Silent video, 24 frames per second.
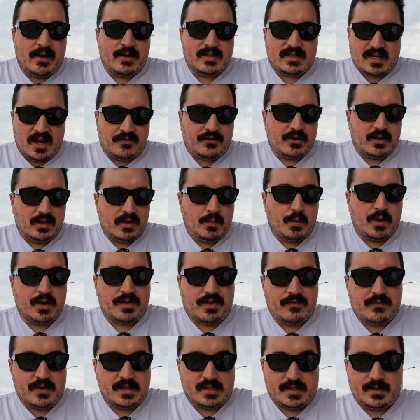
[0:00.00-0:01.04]
It's definitely worth
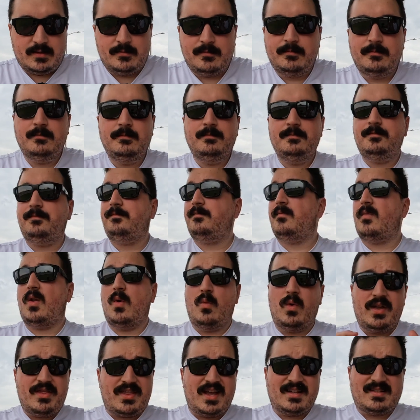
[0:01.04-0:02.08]
a visit.
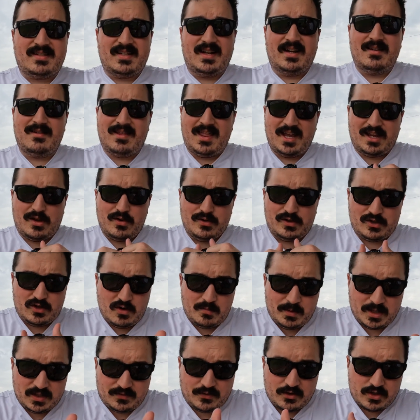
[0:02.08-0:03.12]
With that said, thank you so
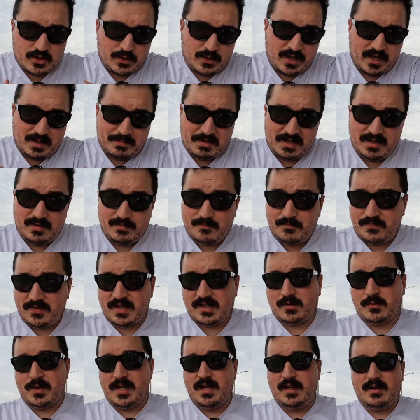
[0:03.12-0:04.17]
much for joining me
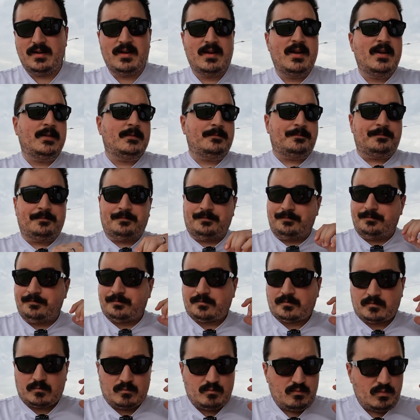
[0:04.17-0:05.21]
this week.
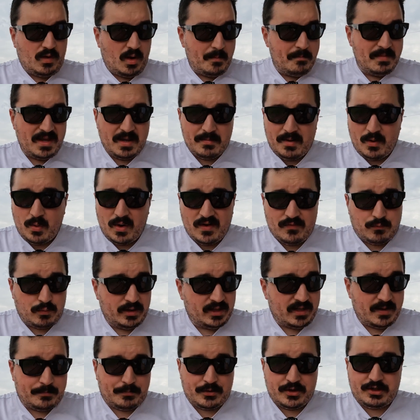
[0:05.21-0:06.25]
Me and my wife
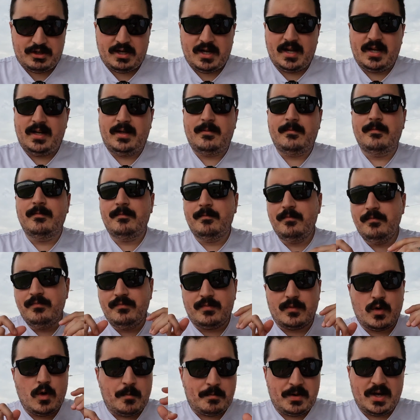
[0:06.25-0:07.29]
really appreciate it.
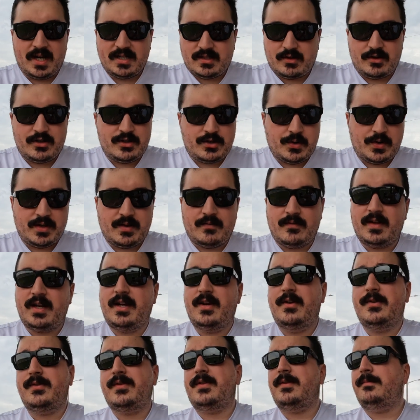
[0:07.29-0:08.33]
Hope you guys are enjoying the
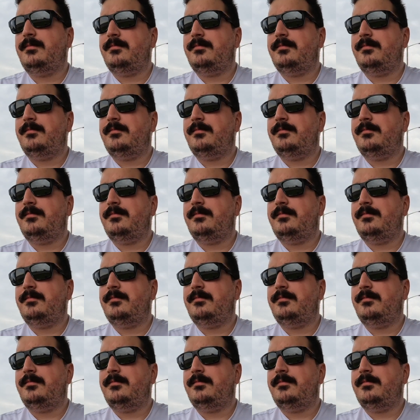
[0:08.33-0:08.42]
videos.